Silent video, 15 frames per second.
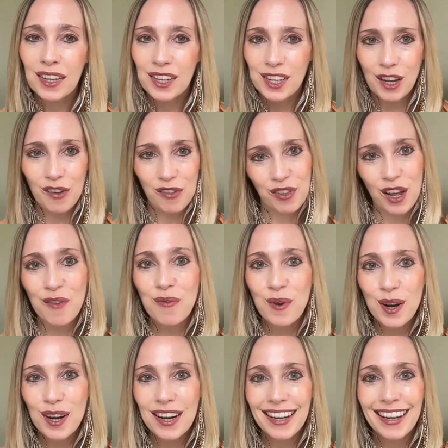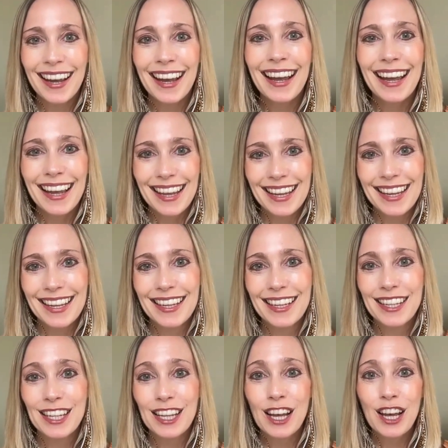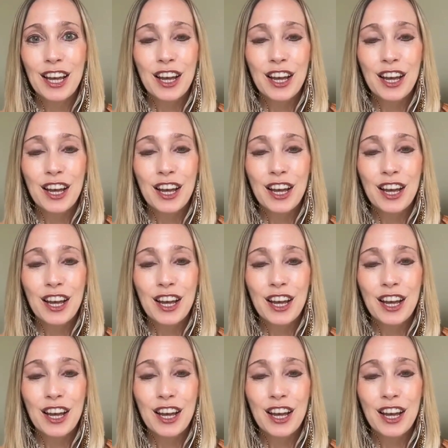Self-love work is